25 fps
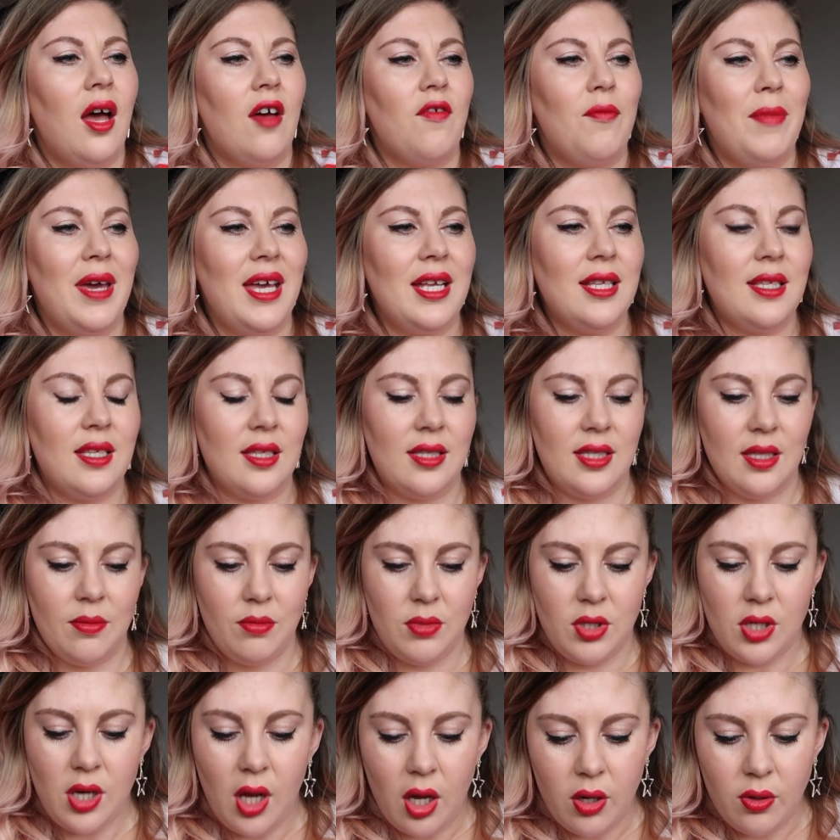I've made
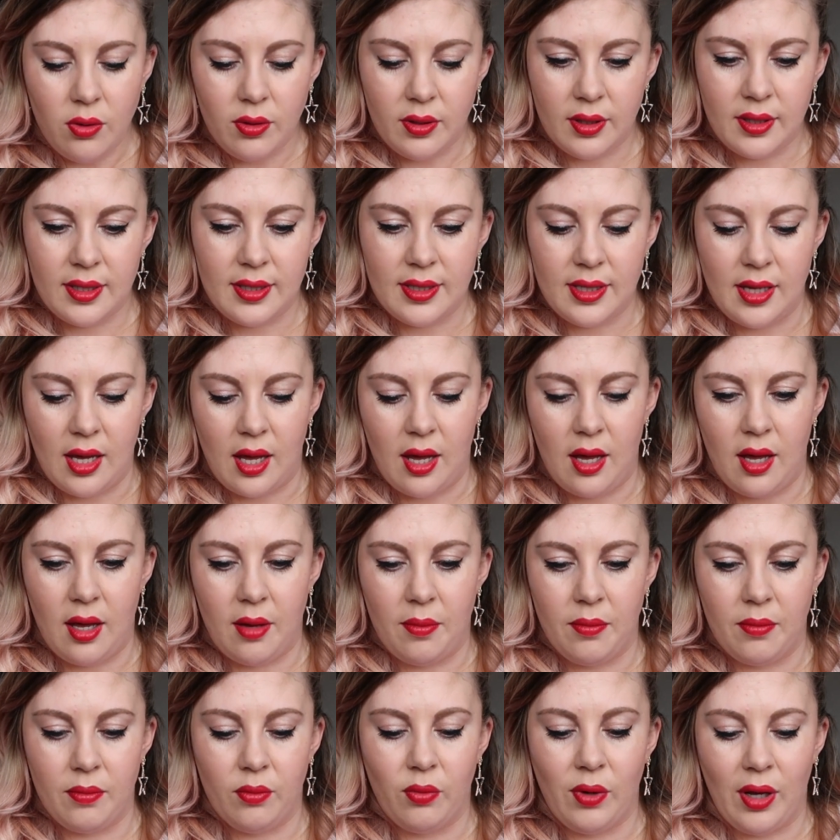some notes,
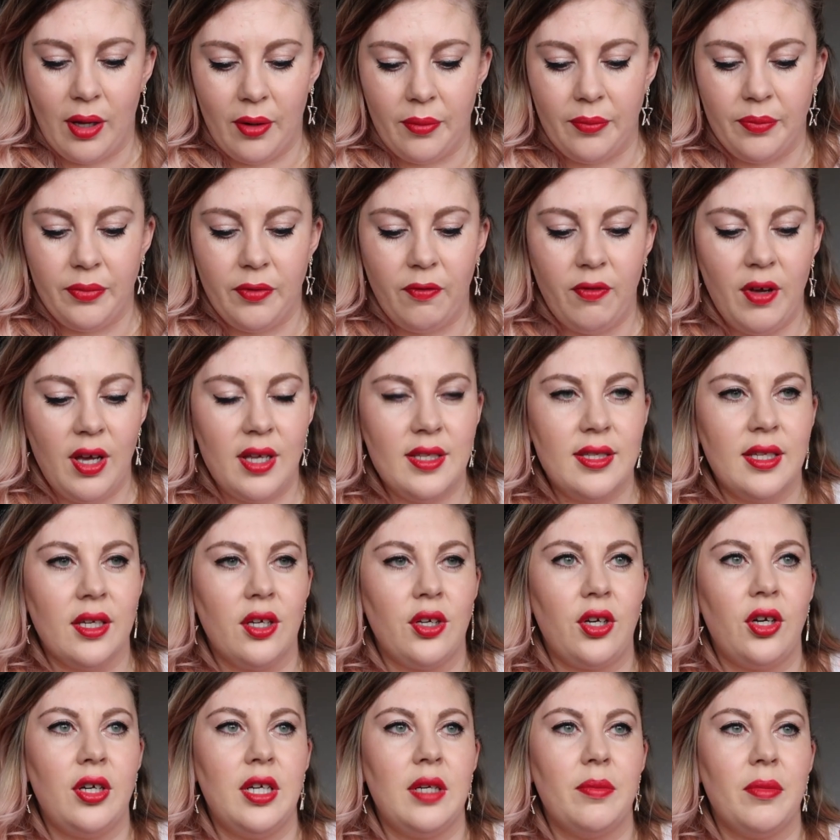well, first
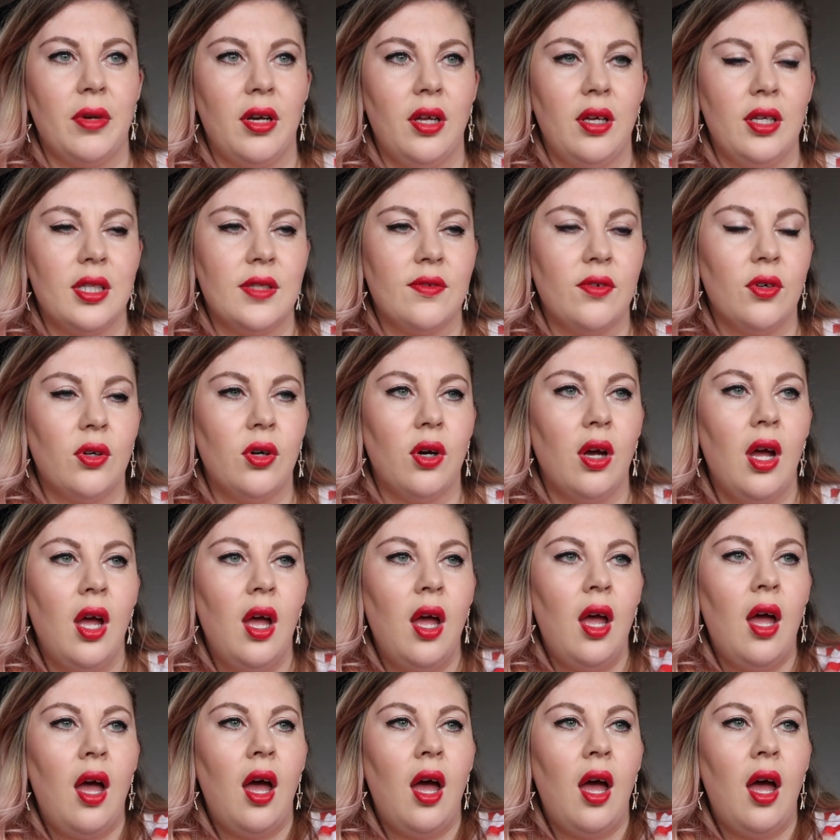thing I don't need my notes for,